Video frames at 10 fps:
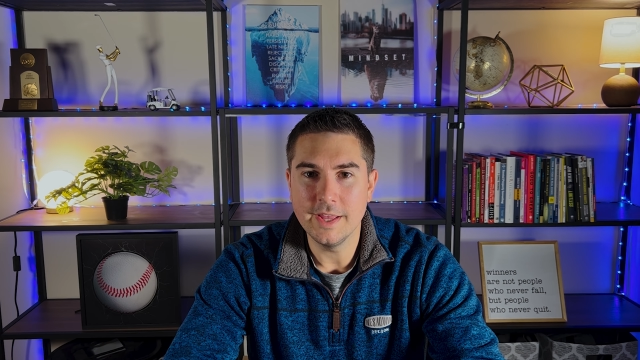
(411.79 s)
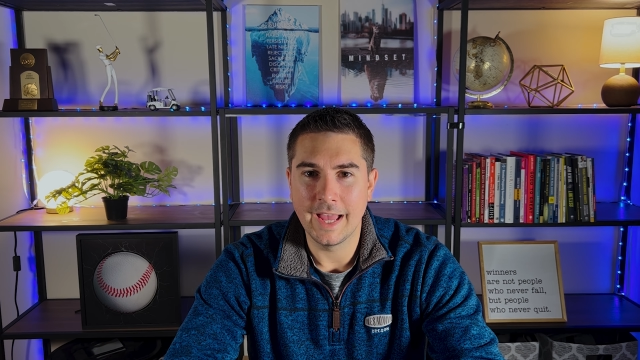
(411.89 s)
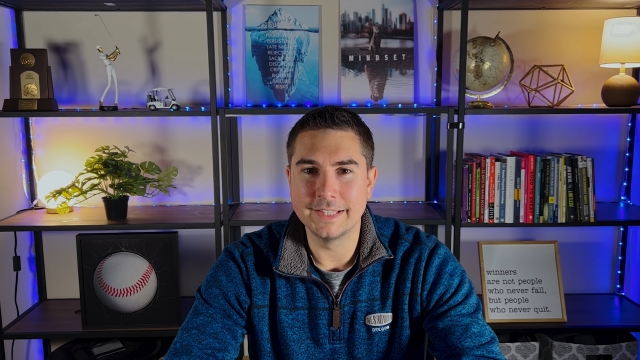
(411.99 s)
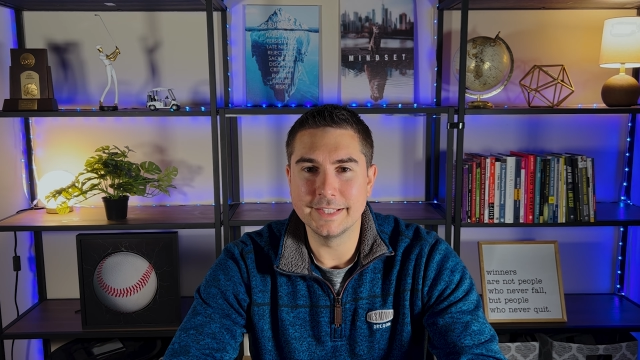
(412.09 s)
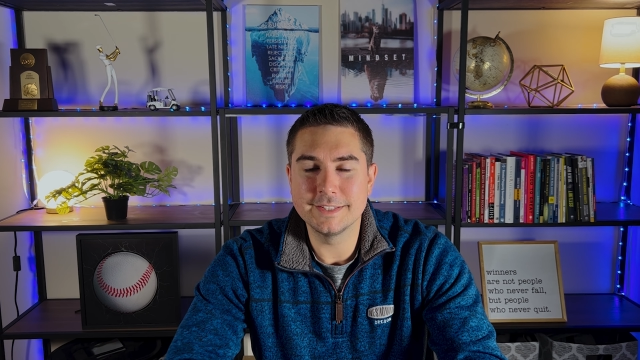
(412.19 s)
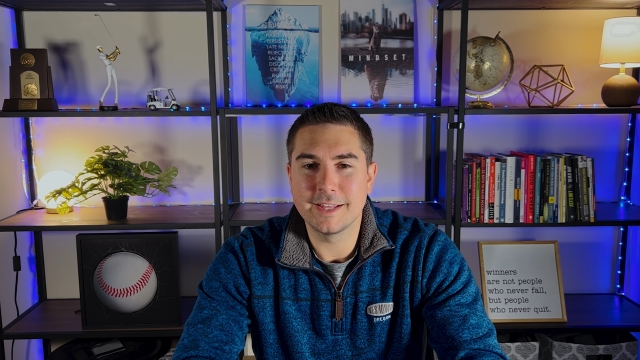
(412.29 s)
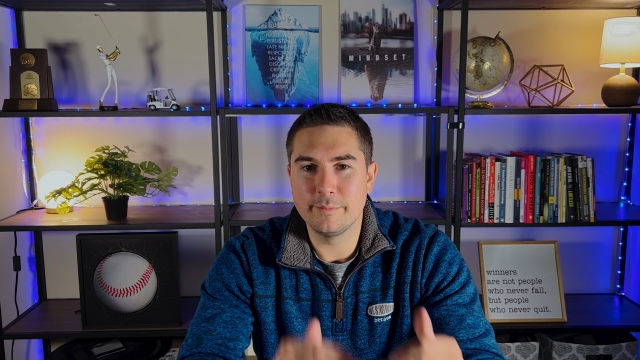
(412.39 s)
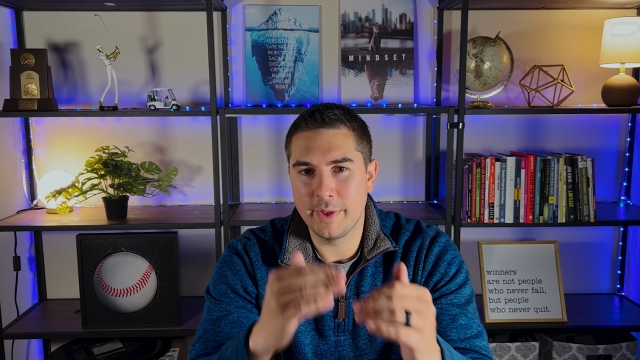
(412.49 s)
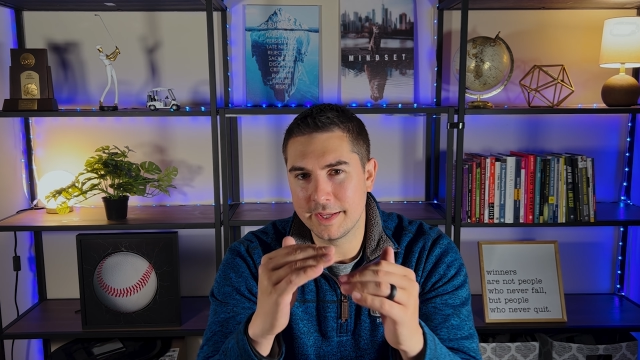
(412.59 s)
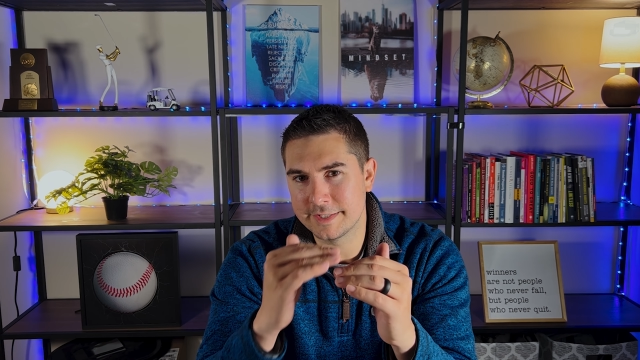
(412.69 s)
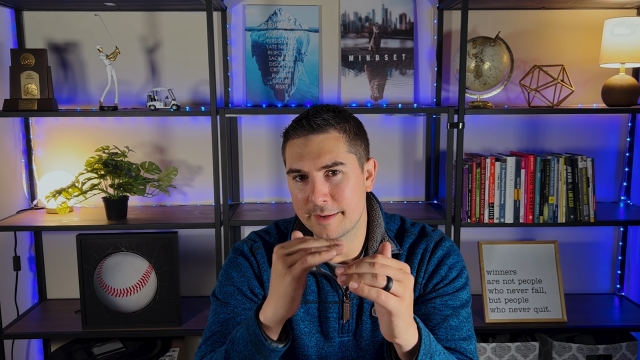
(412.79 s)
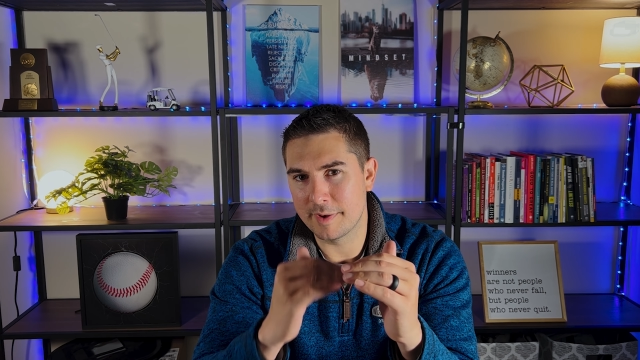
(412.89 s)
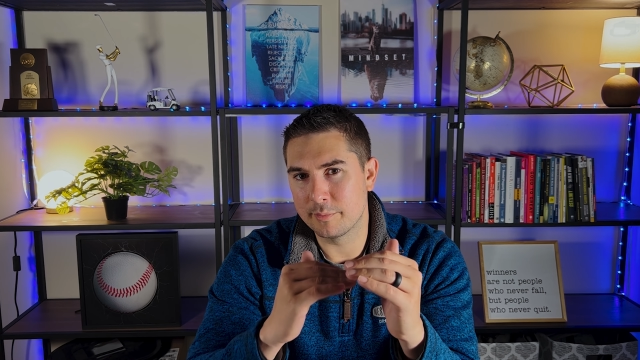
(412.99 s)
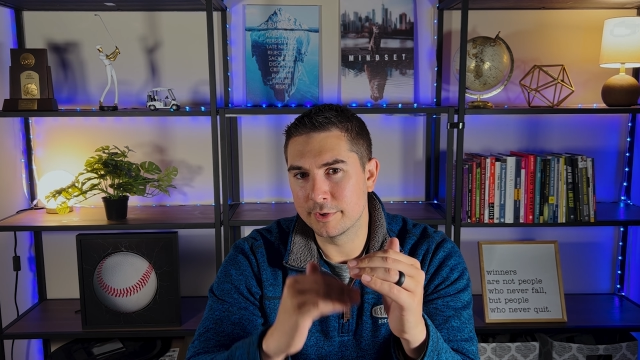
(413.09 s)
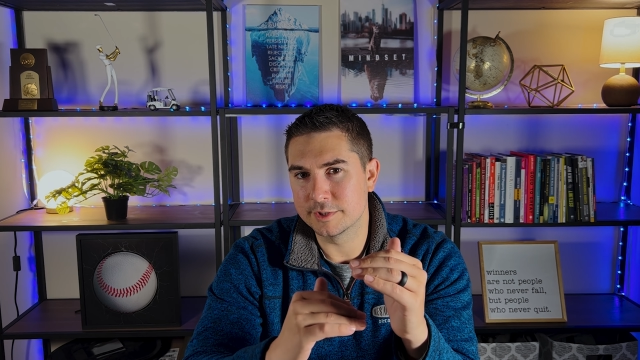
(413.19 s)
At least I'm paying down
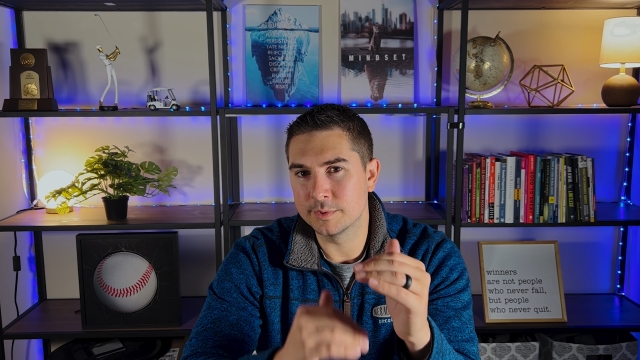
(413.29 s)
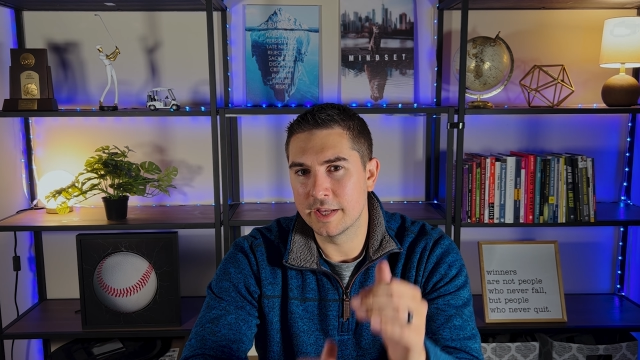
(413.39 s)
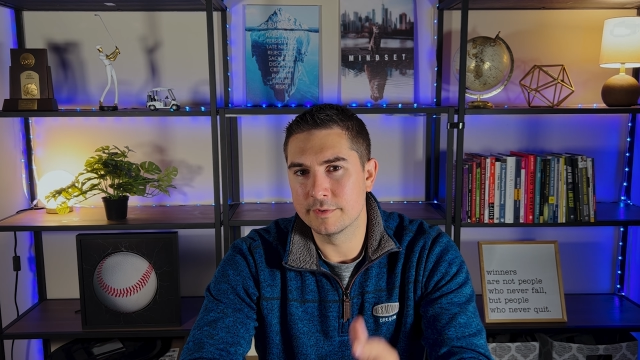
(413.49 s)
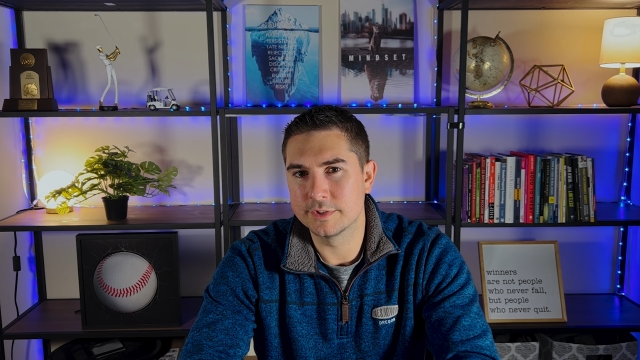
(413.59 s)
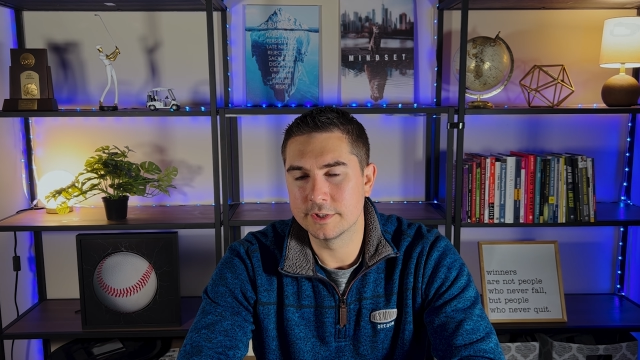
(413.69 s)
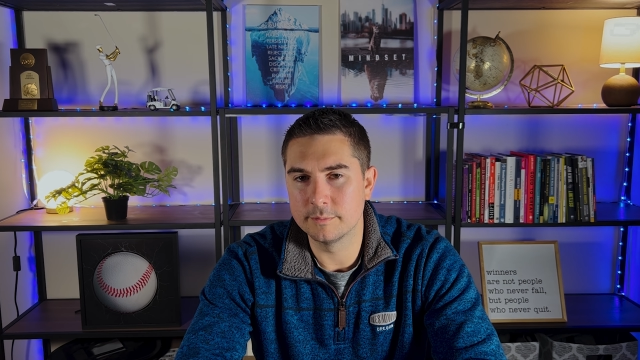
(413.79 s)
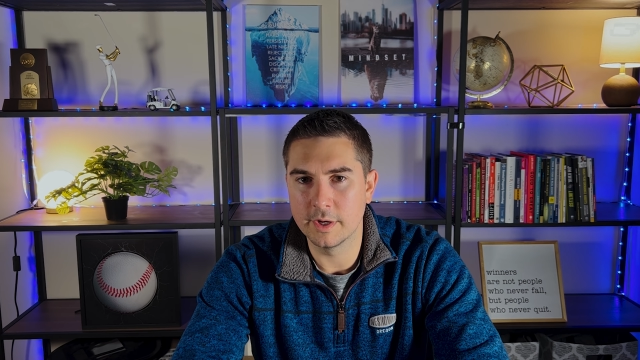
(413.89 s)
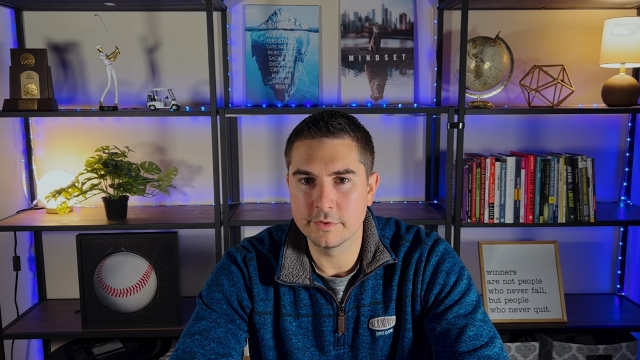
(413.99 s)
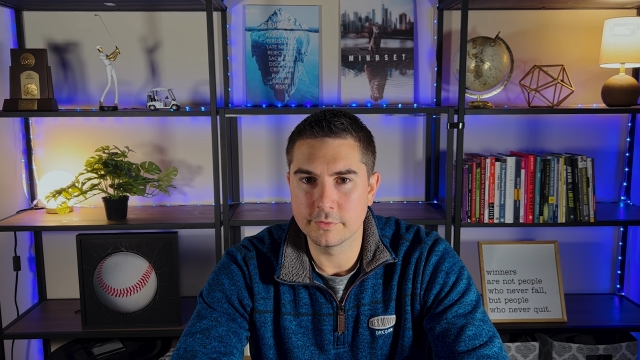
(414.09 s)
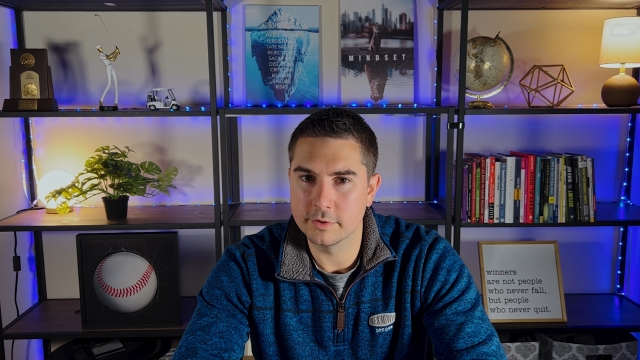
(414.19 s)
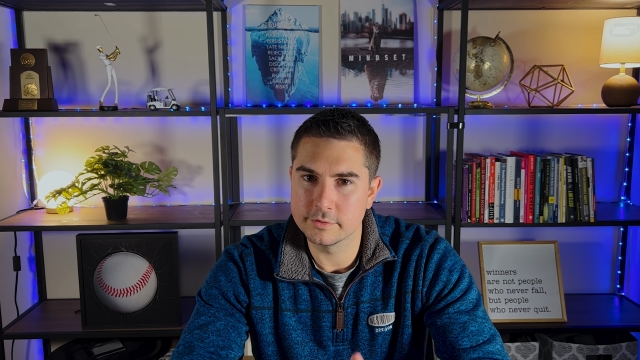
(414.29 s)
my principal every single month.